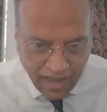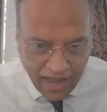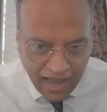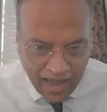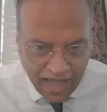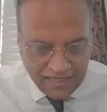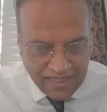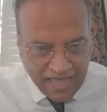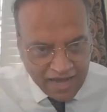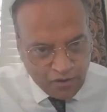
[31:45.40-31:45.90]

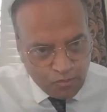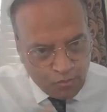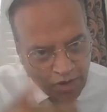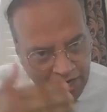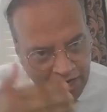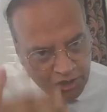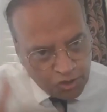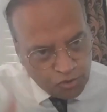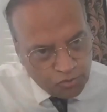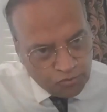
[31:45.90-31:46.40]
And then
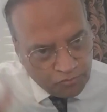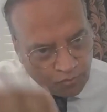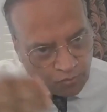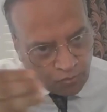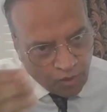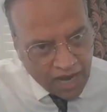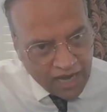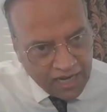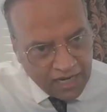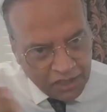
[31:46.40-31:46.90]
when you
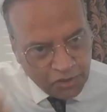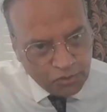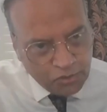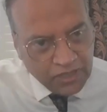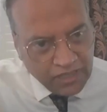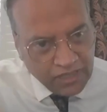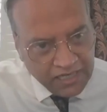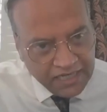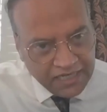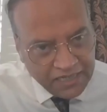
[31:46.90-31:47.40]
while you
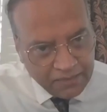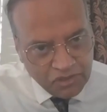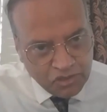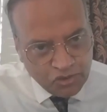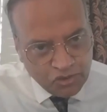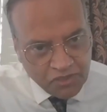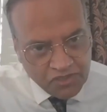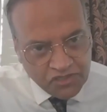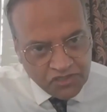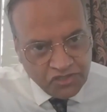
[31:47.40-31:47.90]
lead him
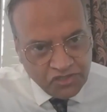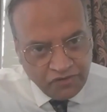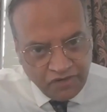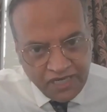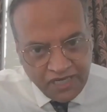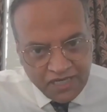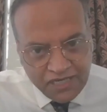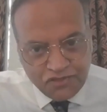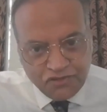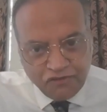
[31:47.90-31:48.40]
to a
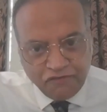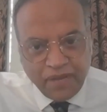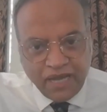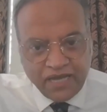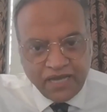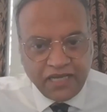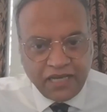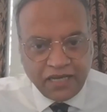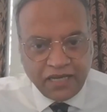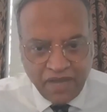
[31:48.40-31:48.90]
series of
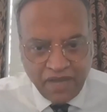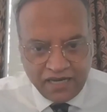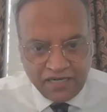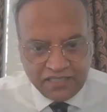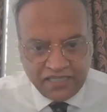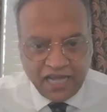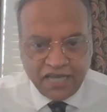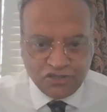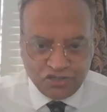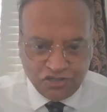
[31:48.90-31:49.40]
med
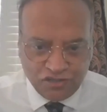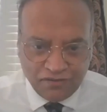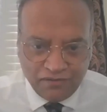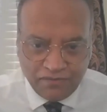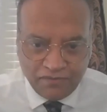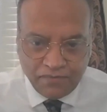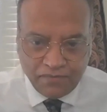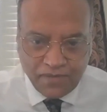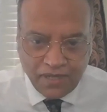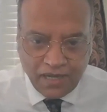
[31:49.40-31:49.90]
meditation,
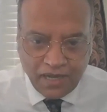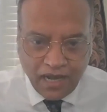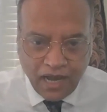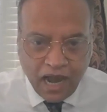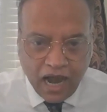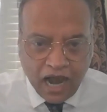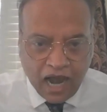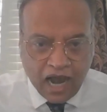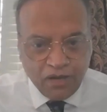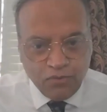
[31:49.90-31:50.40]

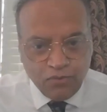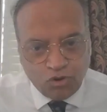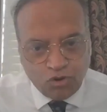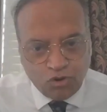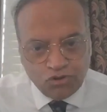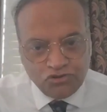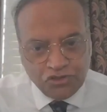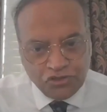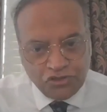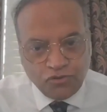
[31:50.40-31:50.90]
I
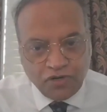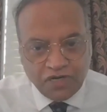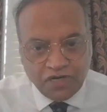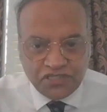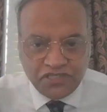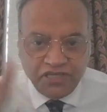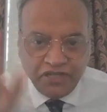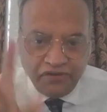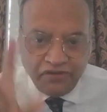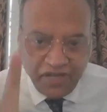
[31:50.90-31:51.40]
want to do a
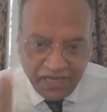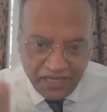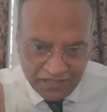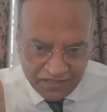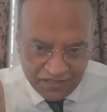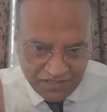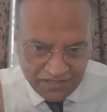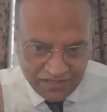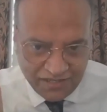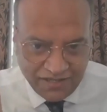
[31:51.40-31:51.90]

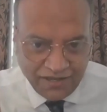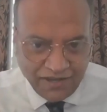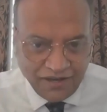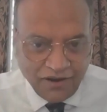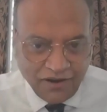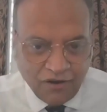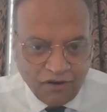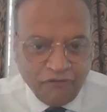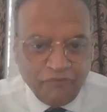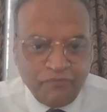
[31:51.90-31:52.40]
series
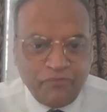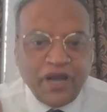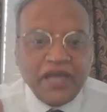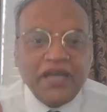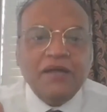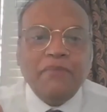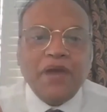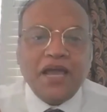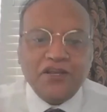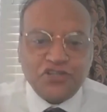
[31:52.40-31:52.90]
of
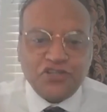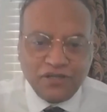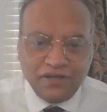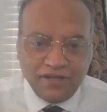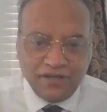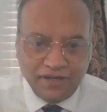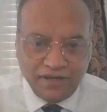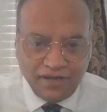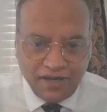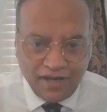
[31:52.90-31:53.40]
brain imaging.
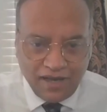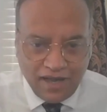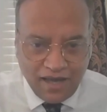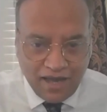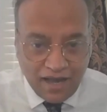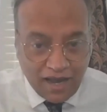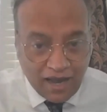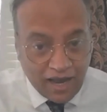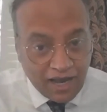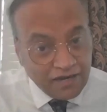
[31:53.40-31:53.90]

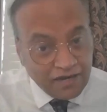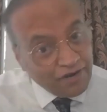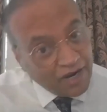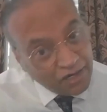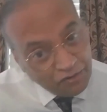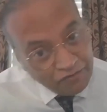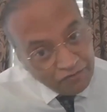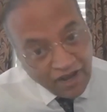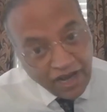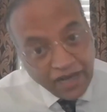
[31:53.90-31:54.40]
I try
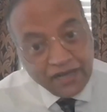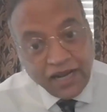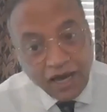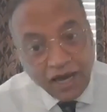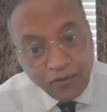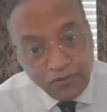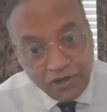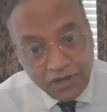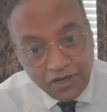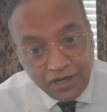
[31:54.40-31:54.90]
to find
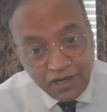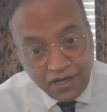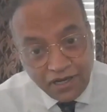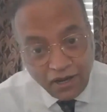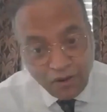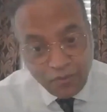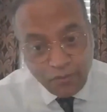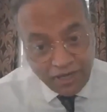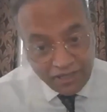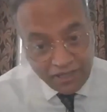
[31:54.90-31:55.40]
out
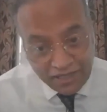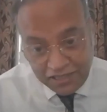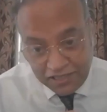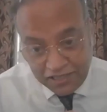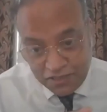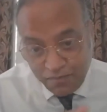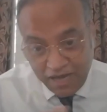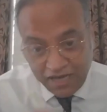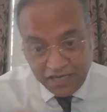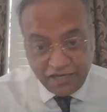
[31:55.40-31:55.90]
whether
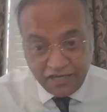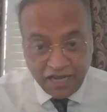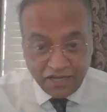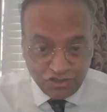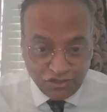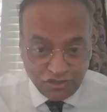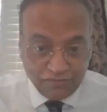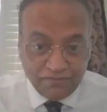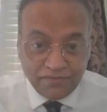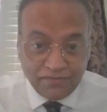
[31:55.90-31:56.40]
these
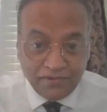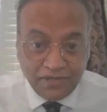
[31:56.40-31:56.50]
meditation